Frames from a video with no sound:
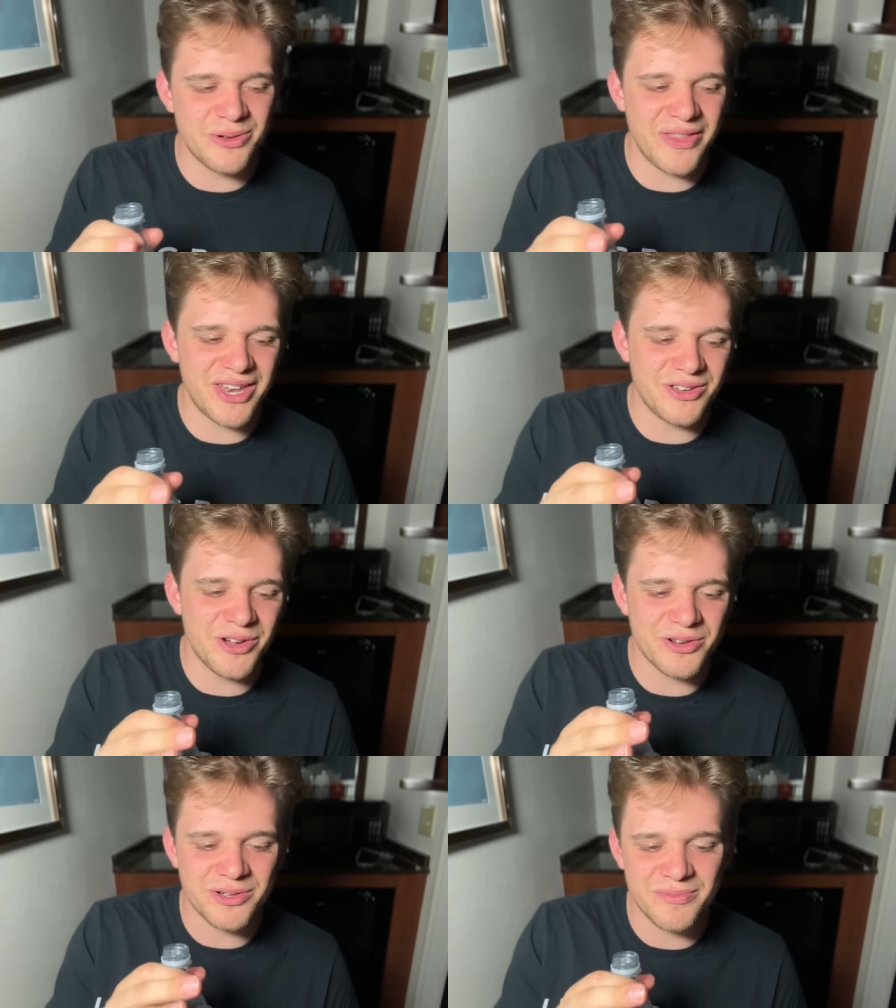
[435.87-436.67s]
And then you go
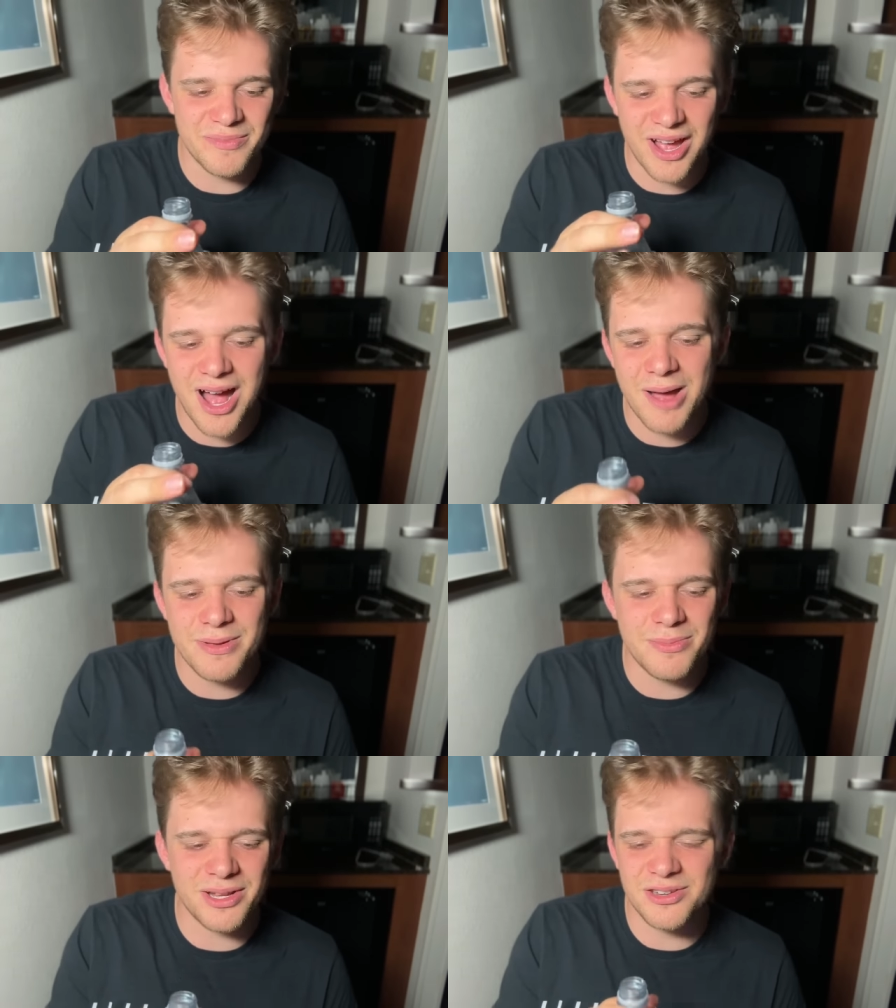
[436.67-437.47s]
to a, a hobby,
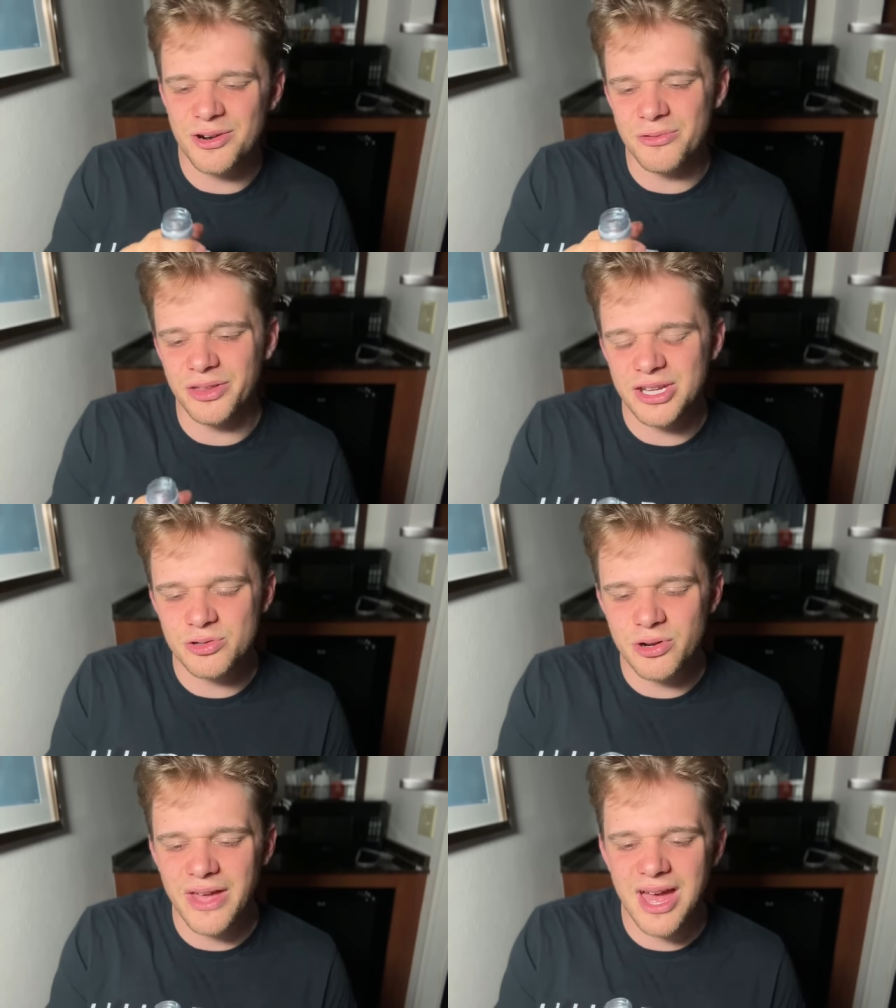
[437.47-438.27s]
but you don't really
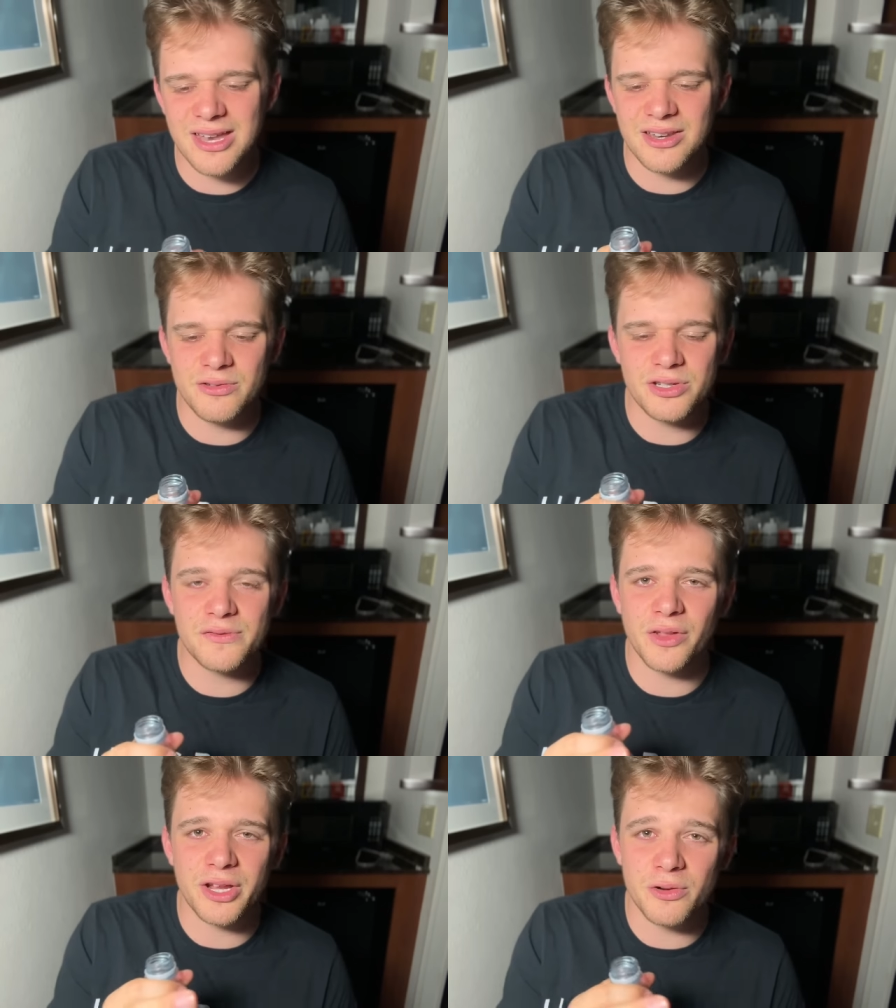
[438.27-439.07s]
enjoy that. And you just
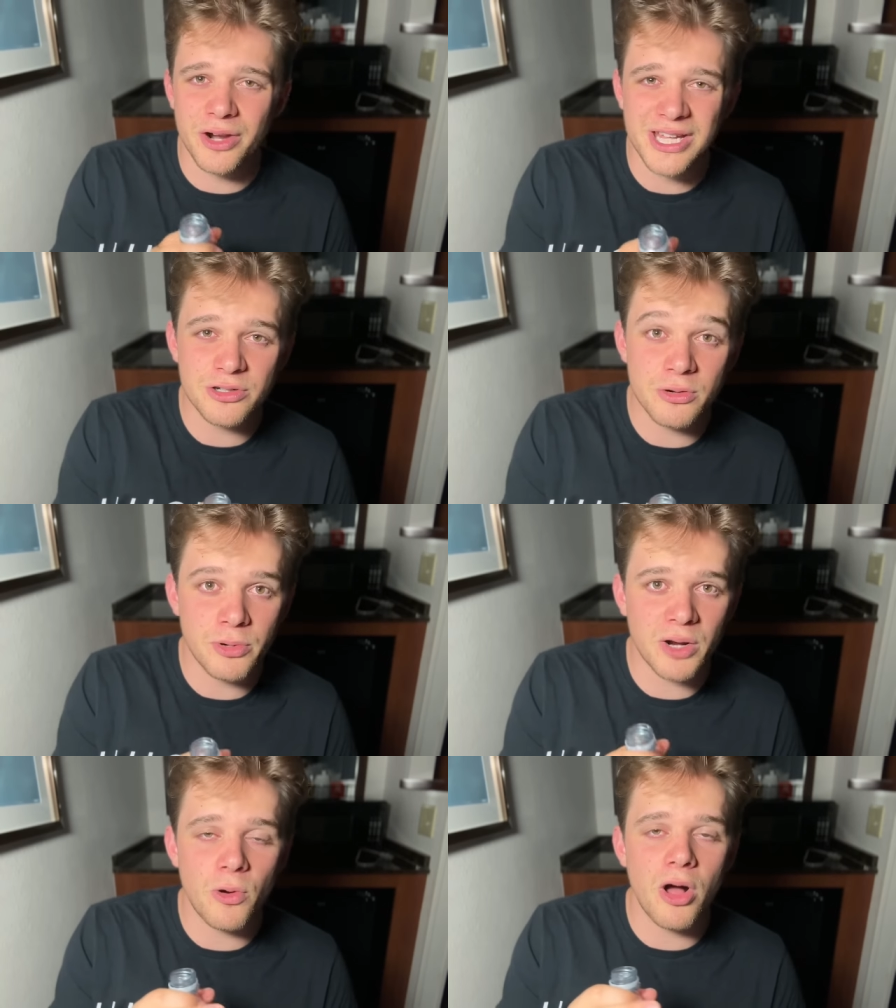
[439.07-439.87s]
feel like you're running into a brick wall.